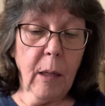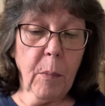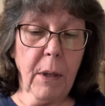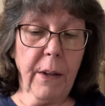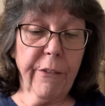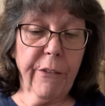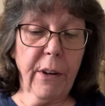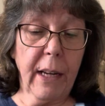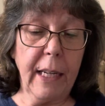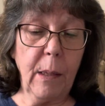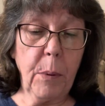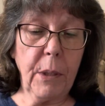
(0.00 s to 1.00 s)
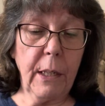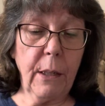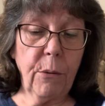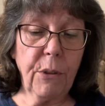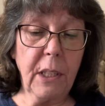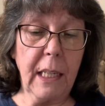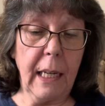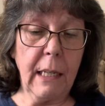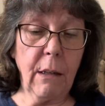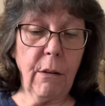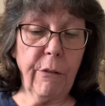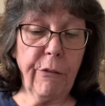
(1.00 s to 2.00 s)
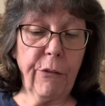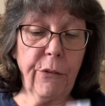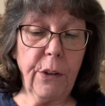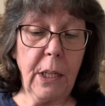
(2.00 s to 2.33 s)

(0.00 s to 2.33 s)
But for anybody who's starting off